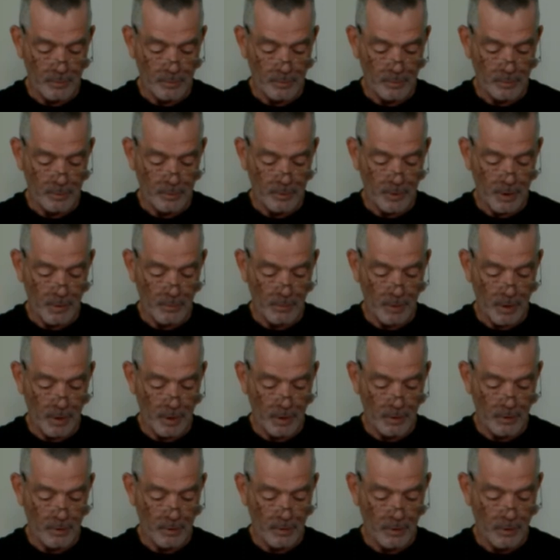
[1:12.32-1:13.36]

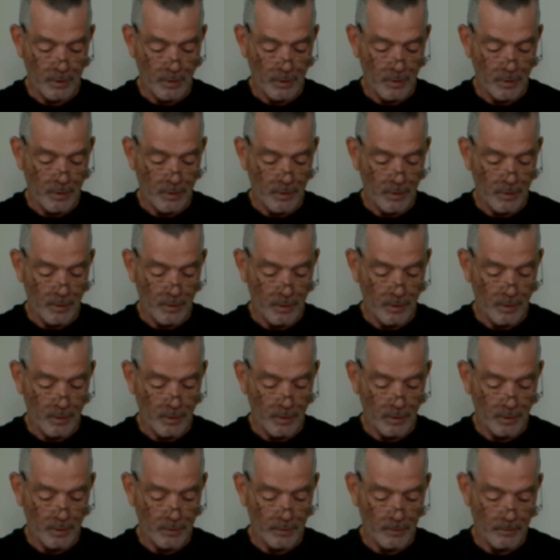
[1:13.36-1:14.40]
stearate,
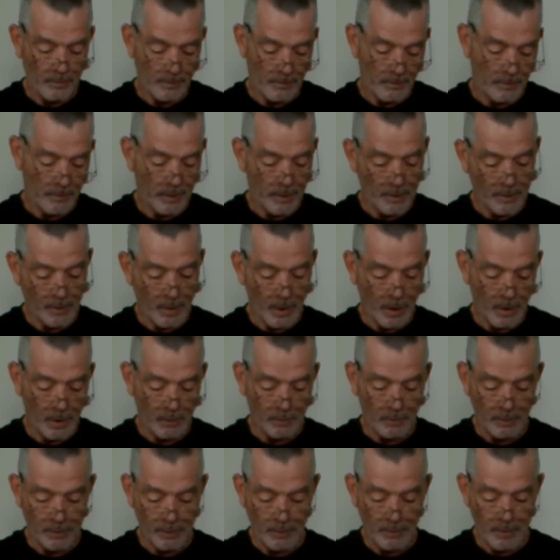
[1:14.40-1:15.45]
uh, and
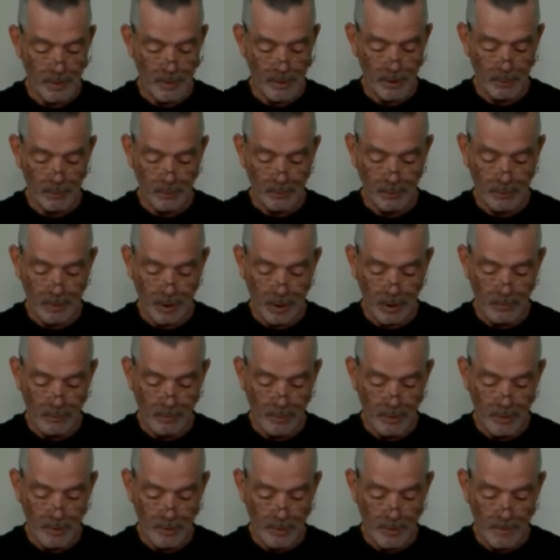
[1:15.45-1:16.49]
coloring, depending on what color
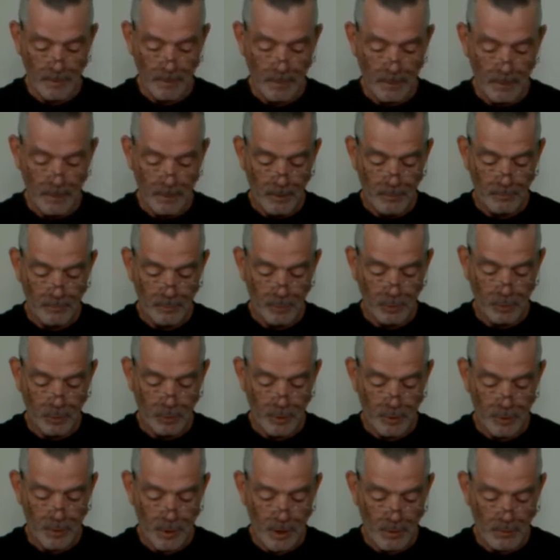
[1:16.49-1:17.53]
it is
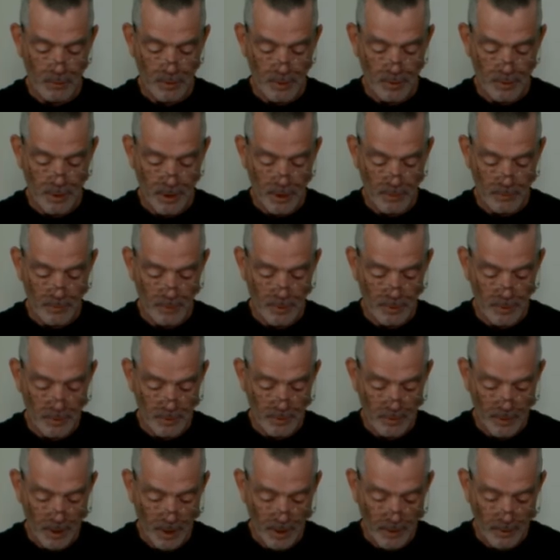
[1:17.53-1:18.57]
precautionary statements
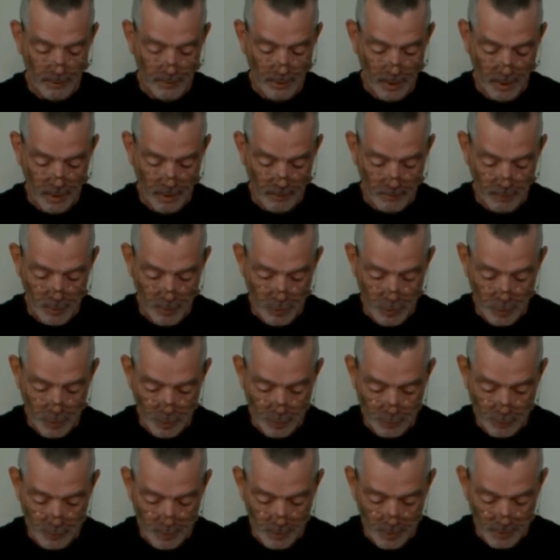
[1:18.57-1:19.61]
not intended for
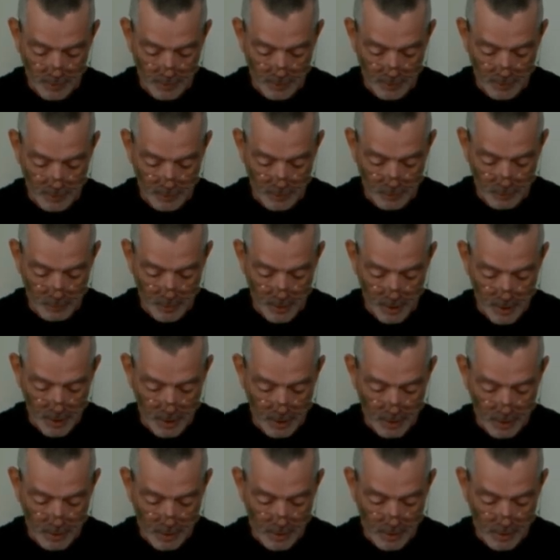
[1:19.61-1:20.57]
children under three.